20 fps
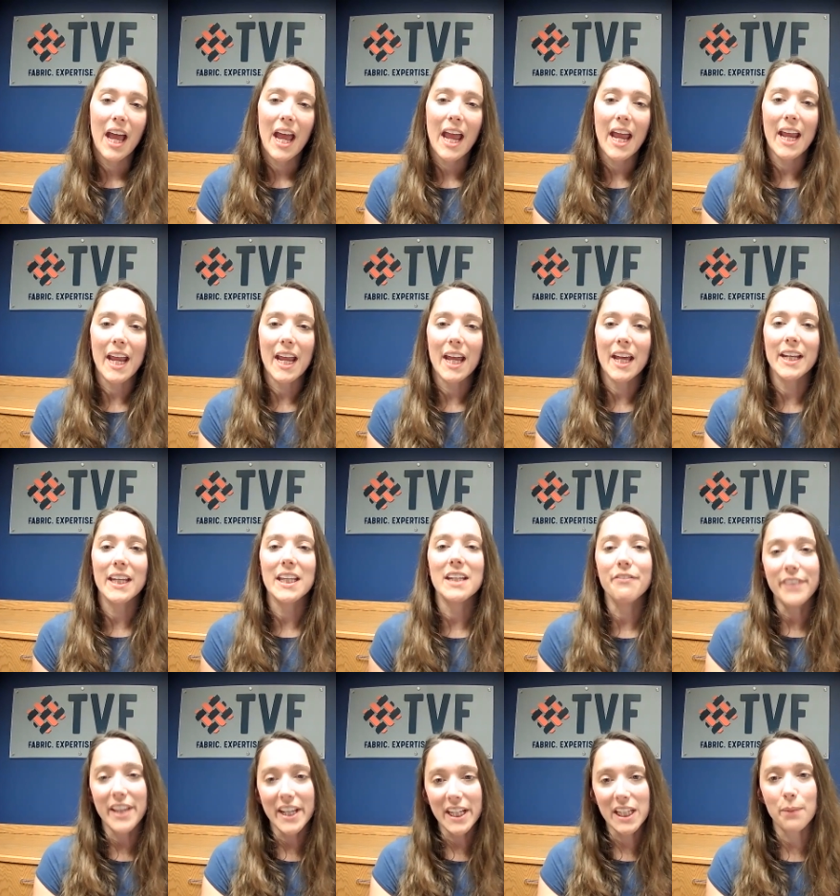And
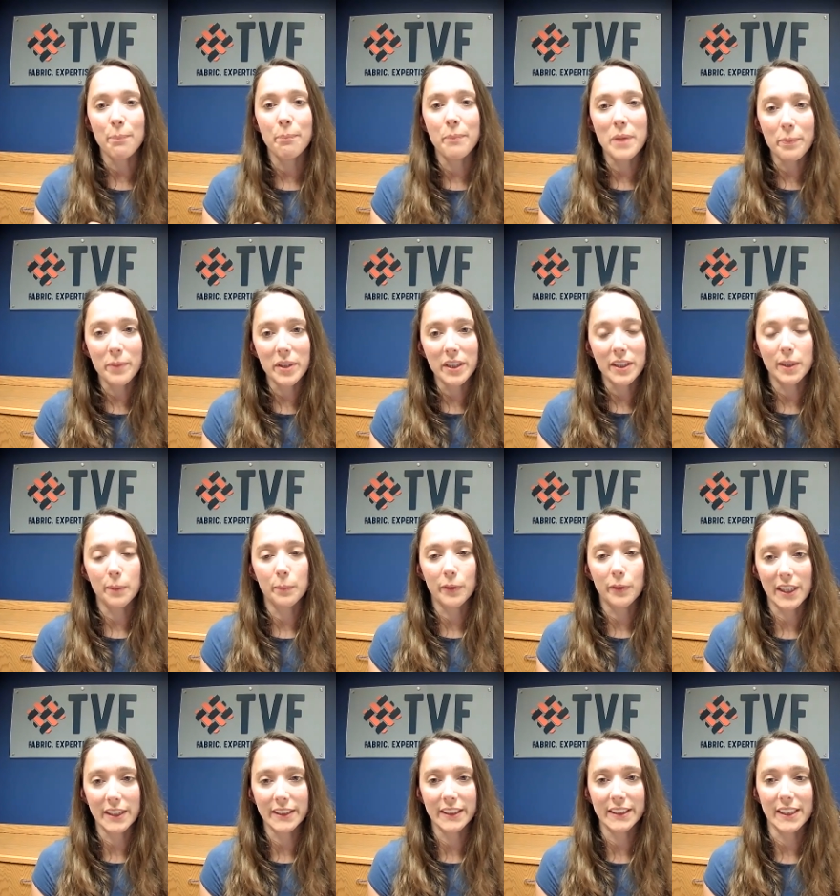if they can mimic the
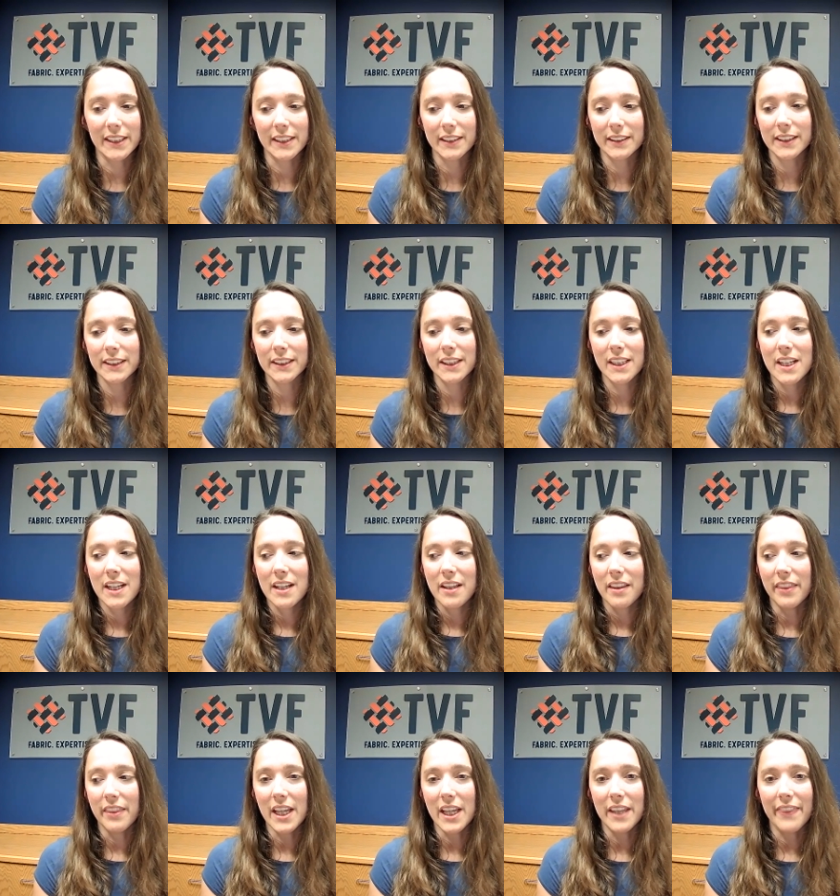process,
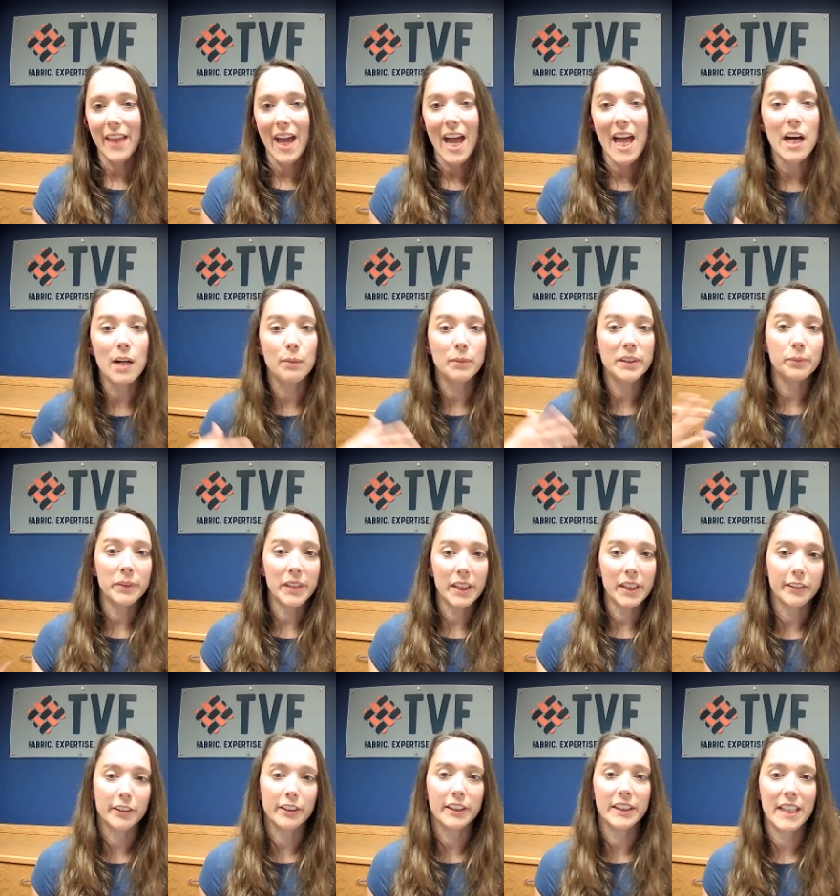then that helps me
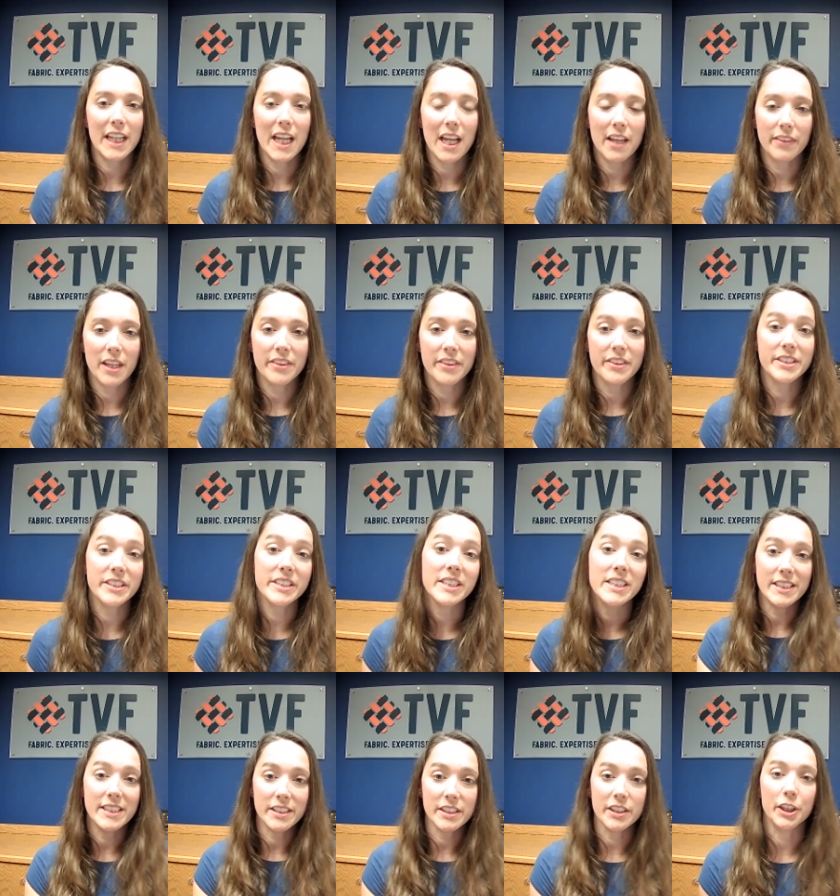understand that this
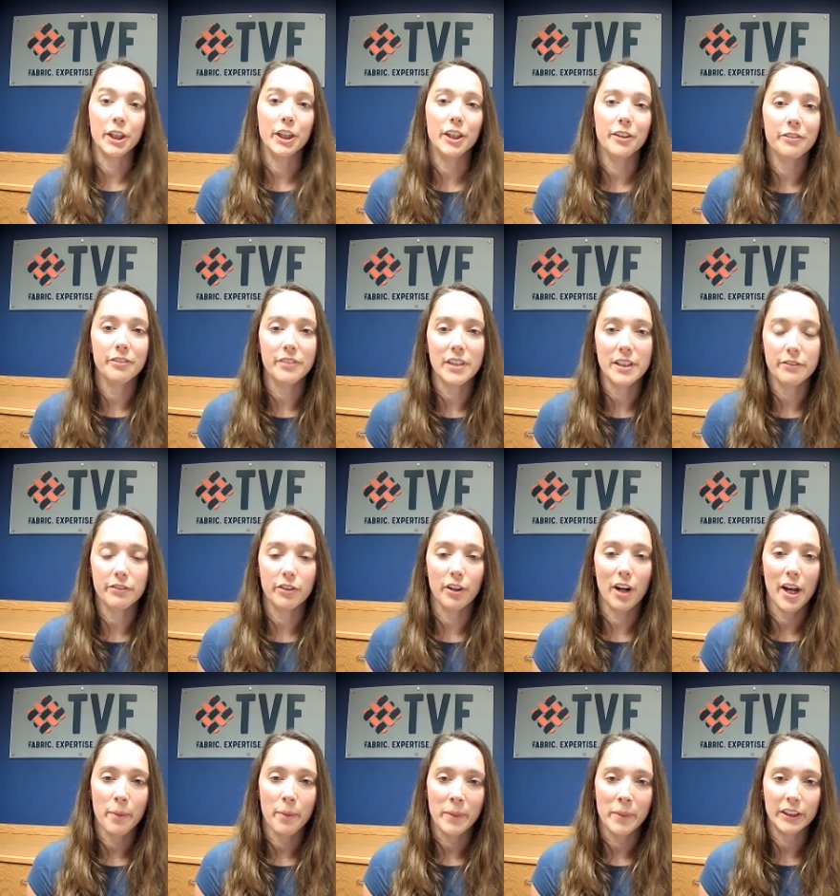is a good fit for
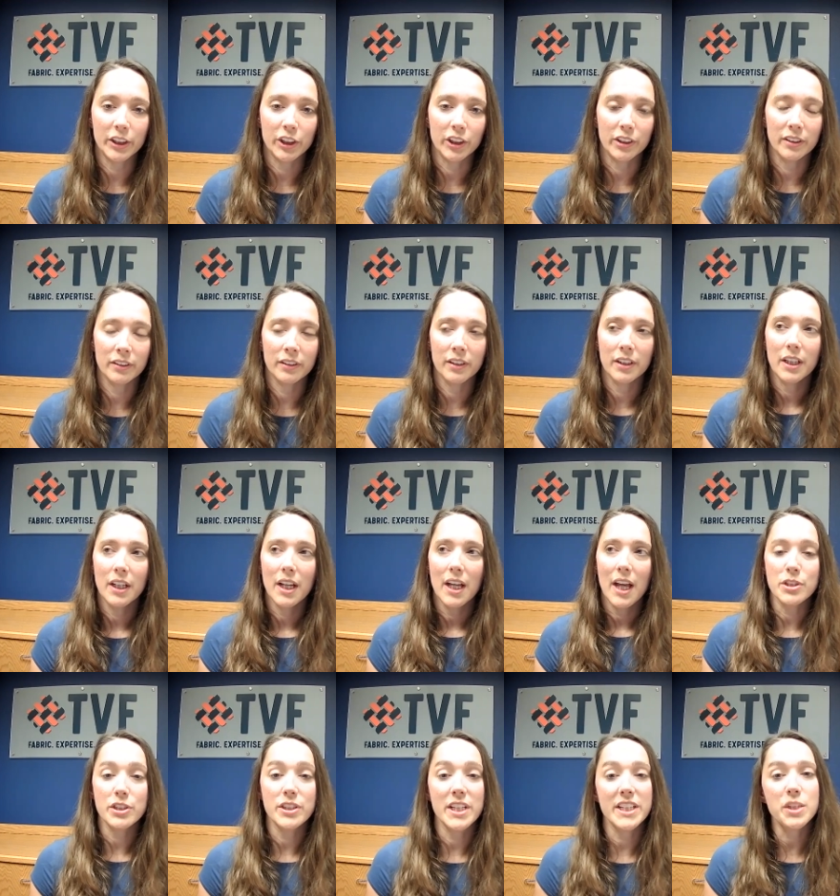automation.
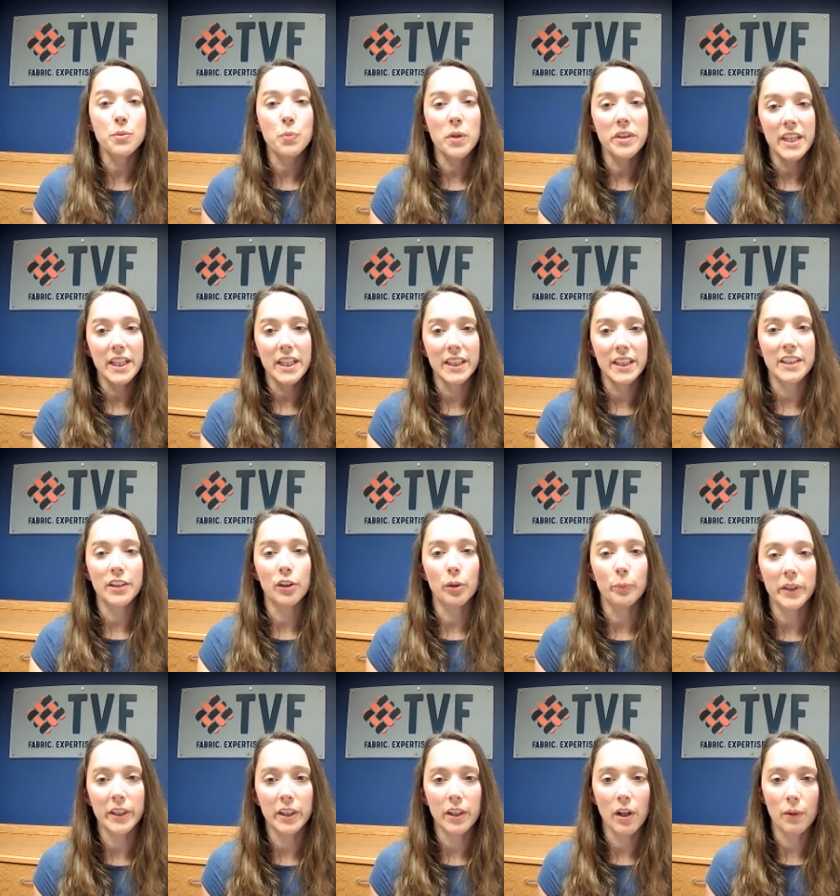So that's one thing that they'll
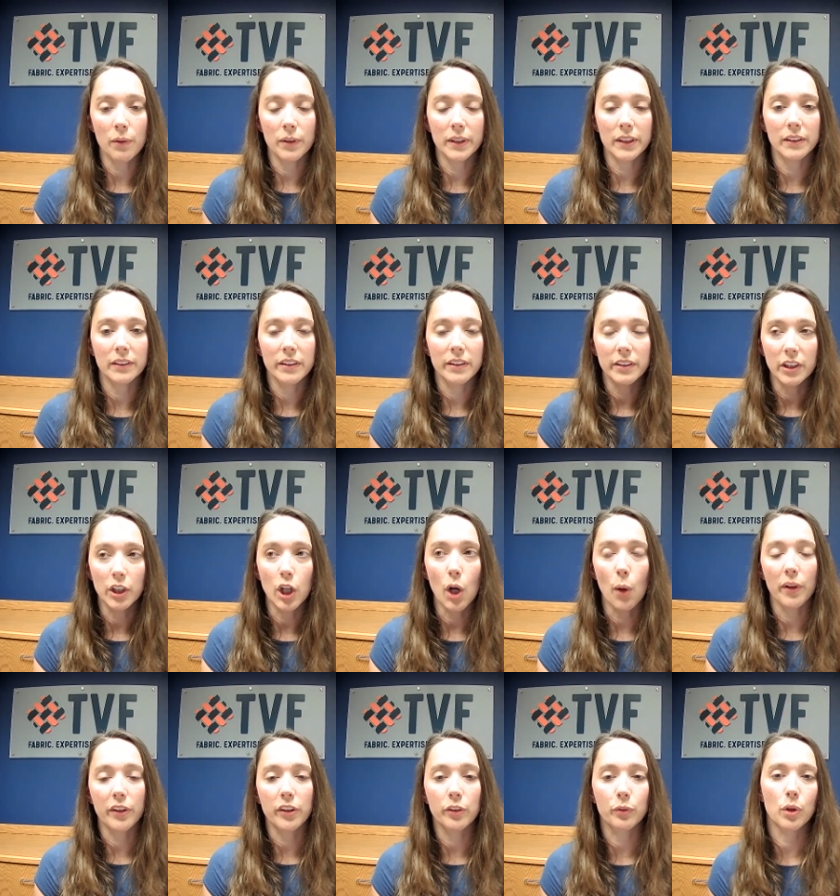be going
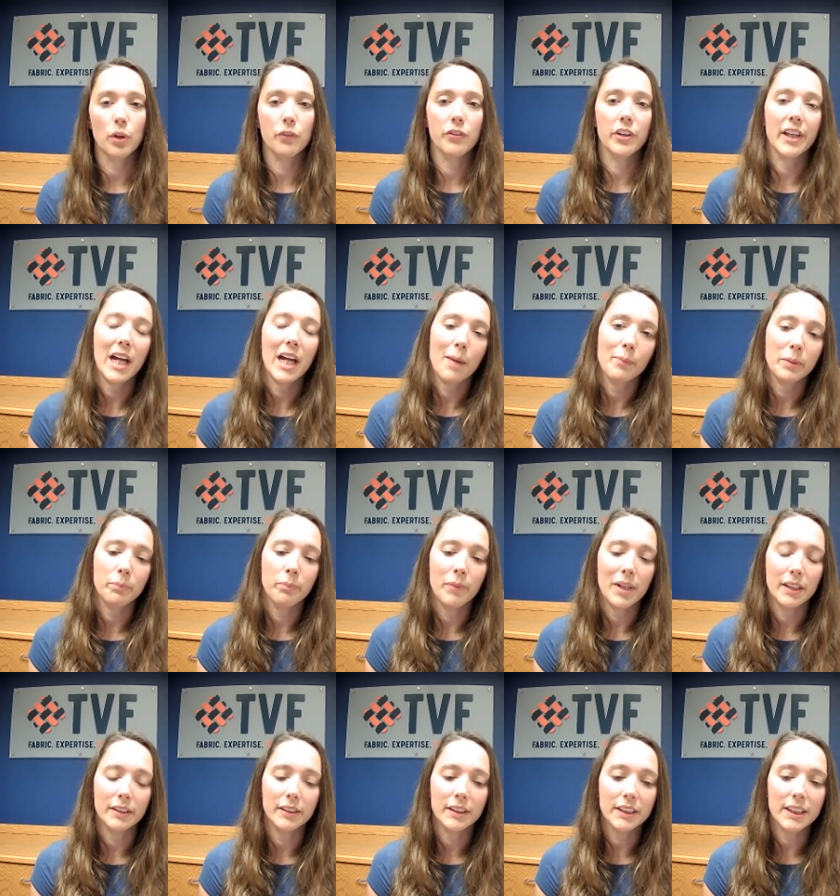through over the coming
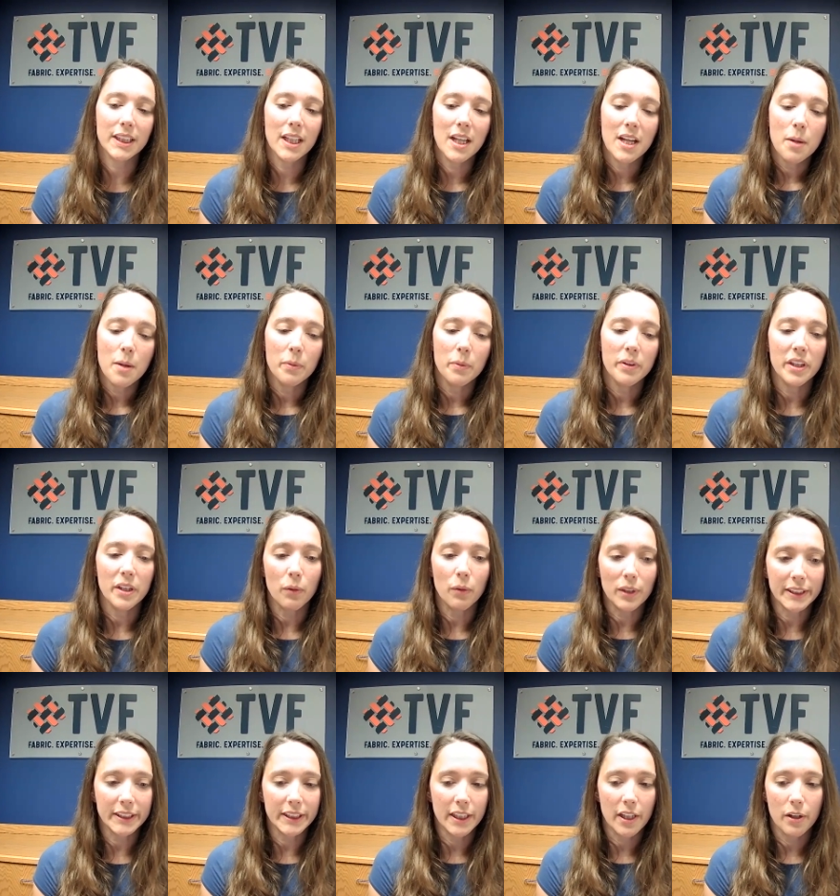months. But then
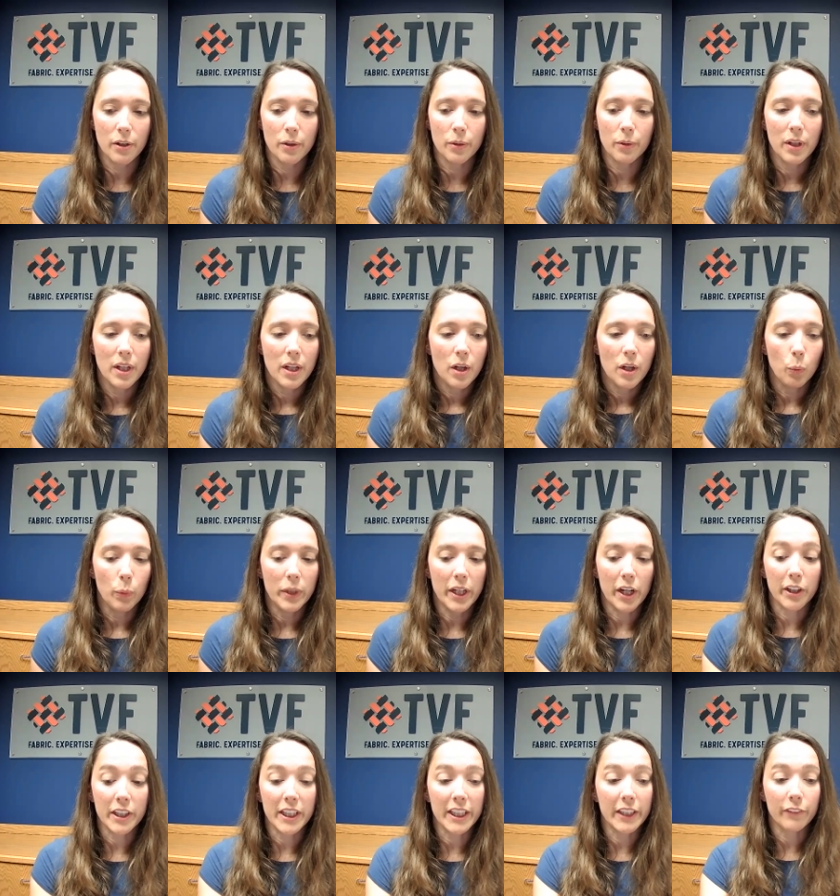also we are
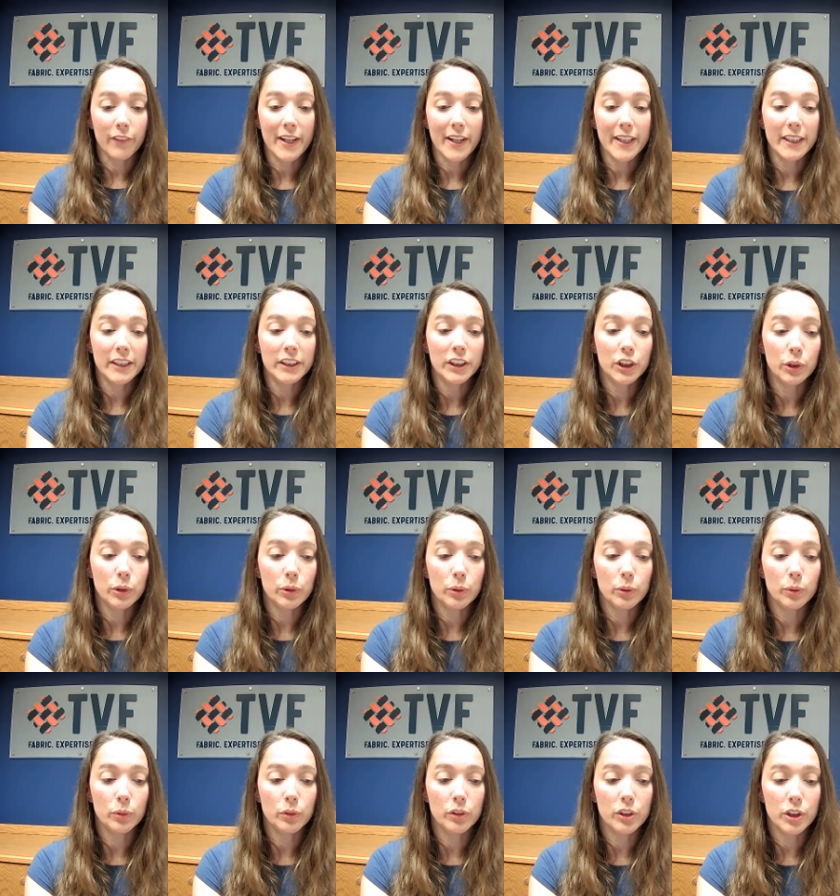getting ready
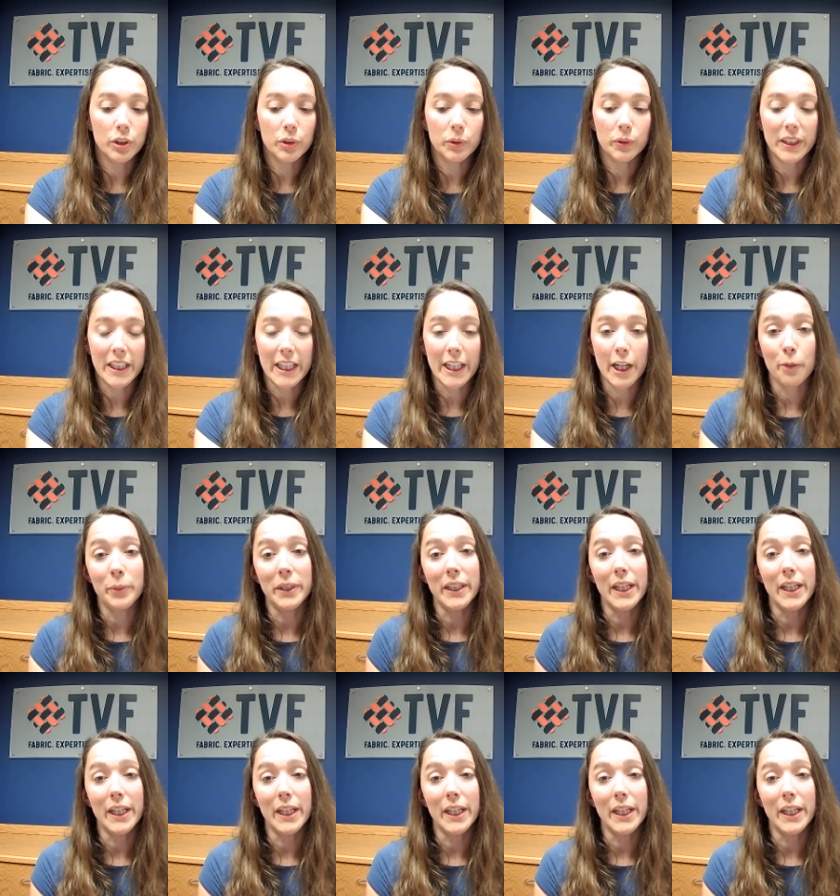to do an ERP